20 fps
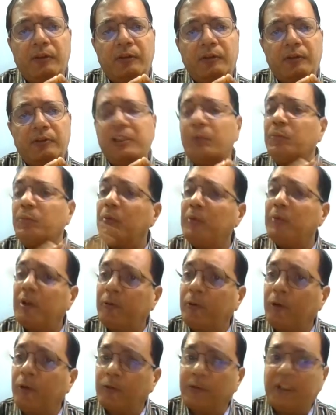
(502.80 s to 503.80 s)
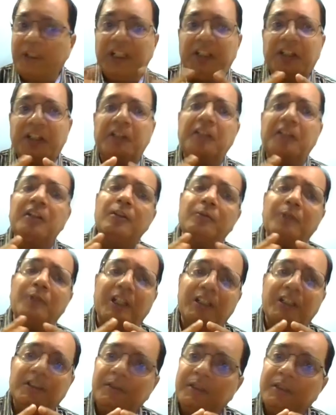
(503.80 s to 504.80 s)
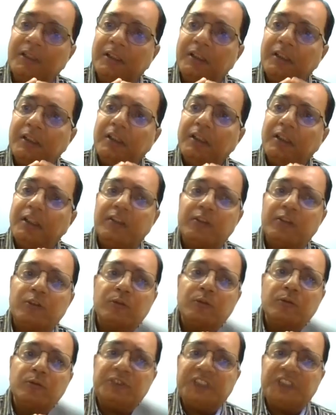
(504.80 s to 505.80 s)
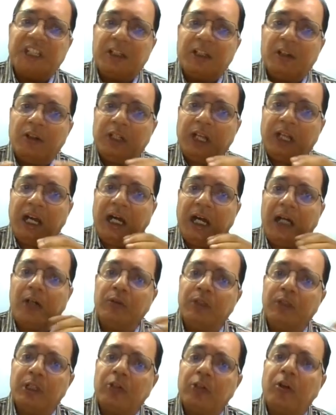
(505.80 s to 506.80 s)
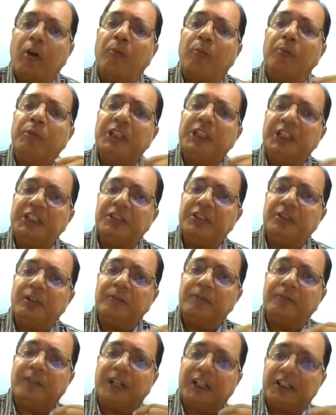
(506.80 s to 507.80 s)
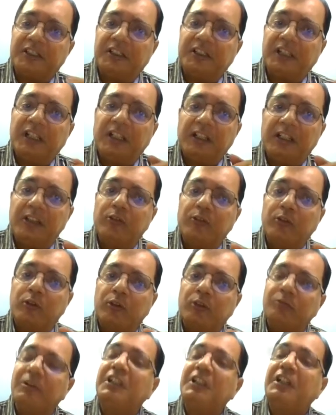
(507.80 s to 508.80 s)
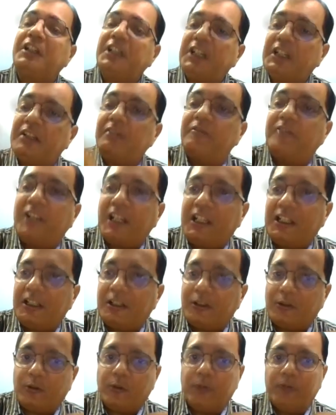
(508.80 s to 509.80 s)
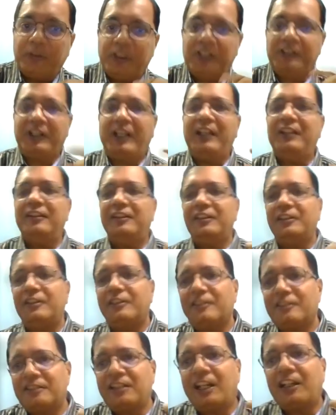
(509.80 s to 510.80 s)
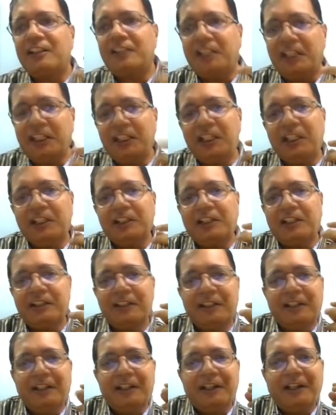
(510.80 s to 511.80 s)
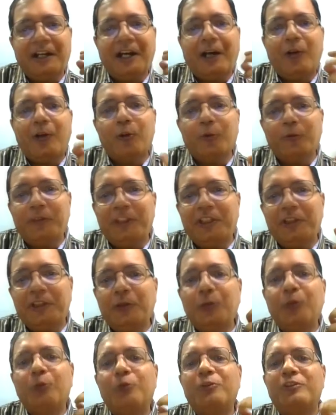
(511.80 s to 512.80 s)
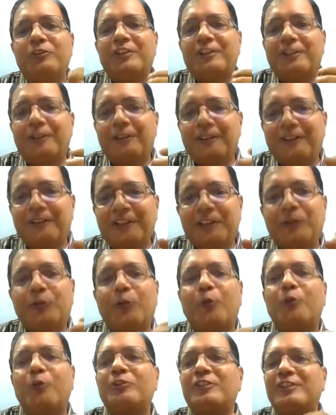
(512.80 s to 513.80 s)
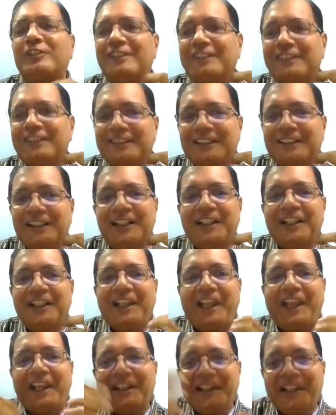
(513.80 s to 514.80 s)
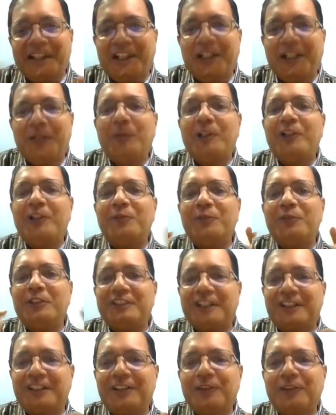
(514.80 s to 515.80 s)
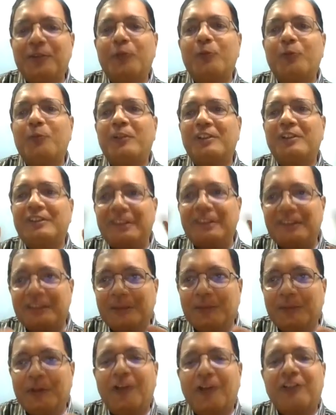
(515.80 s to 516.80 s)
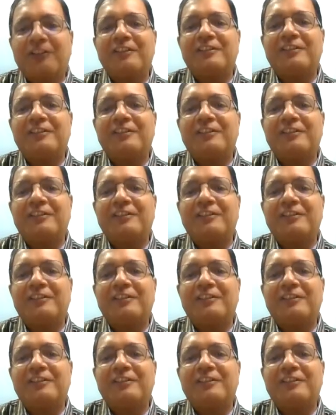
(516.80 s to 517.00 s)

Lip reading: step number 4, very critical one, is to check on how the combination of function and resource will create a failure. So we try and start thinking that how do we use the resources and the elements which are in the super system or the